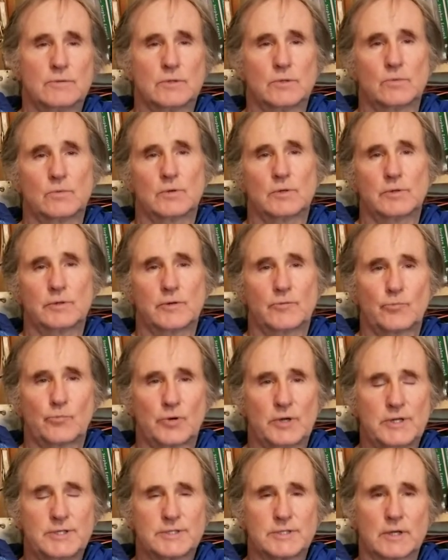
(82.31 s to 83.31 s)
the world of
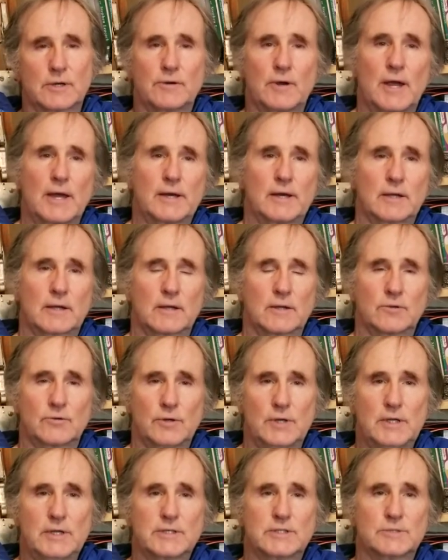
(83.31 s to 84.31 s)
pre Socratic
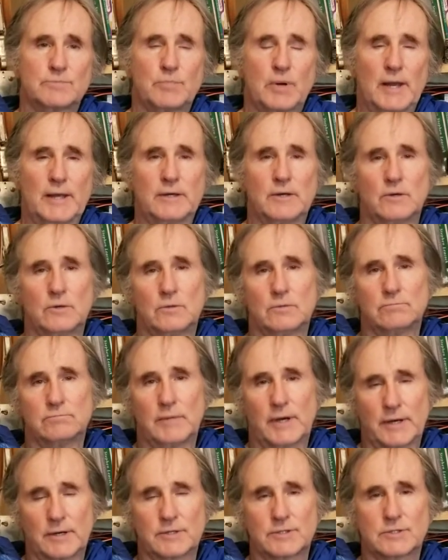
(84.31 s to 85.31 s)
Greeks, Plato,
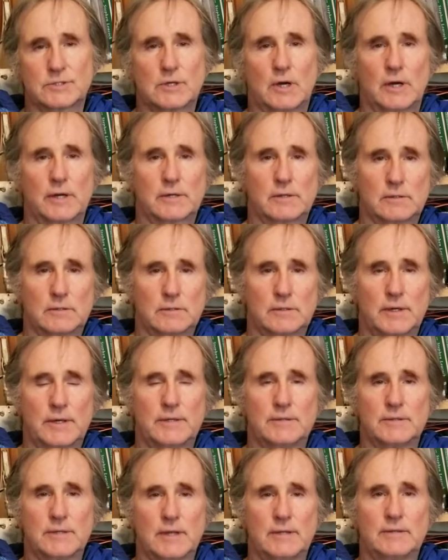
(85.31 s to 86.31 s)
Aristotle,
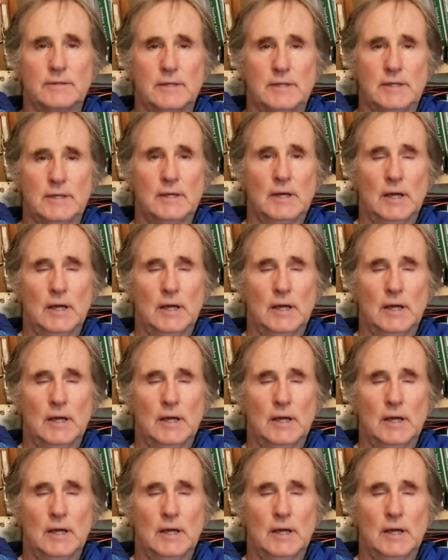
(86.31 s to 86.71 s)
and then the